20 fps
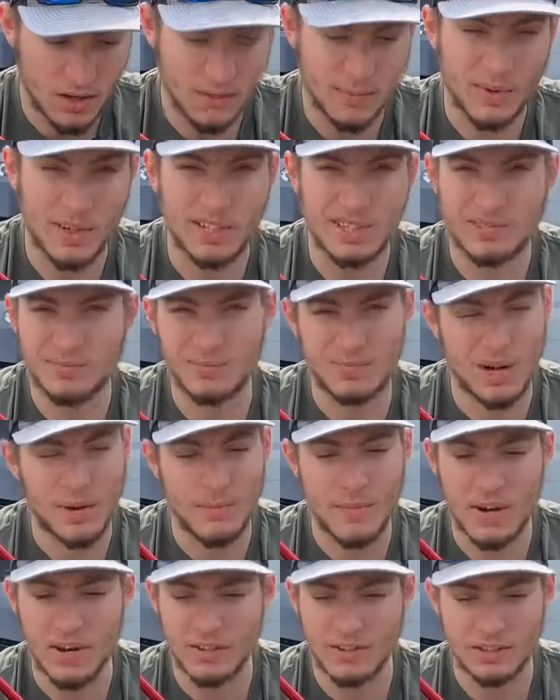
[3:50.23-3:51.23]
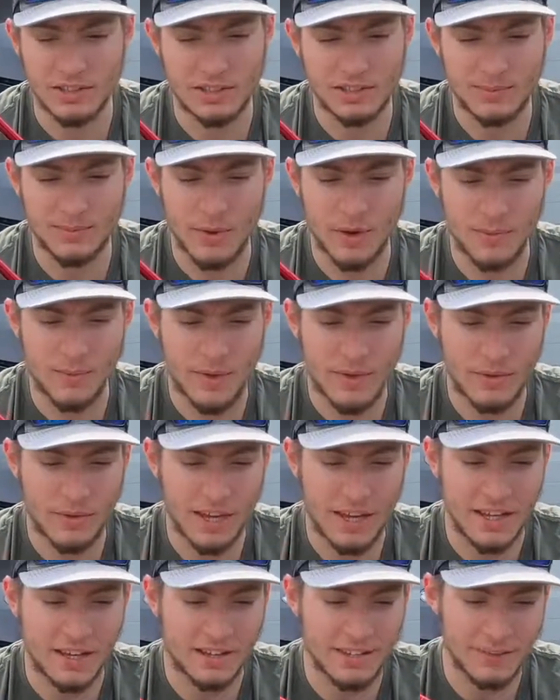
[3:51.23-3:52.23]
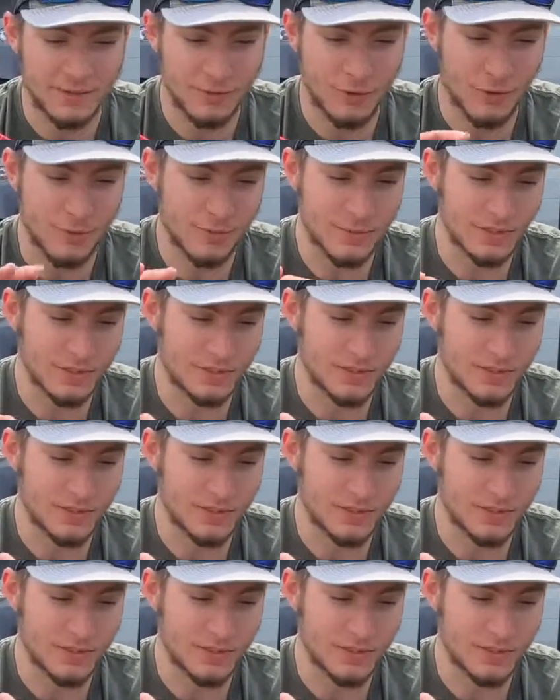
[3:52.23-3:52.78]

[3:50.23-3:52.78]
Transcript: but it's primarily a smallmouth candy for me.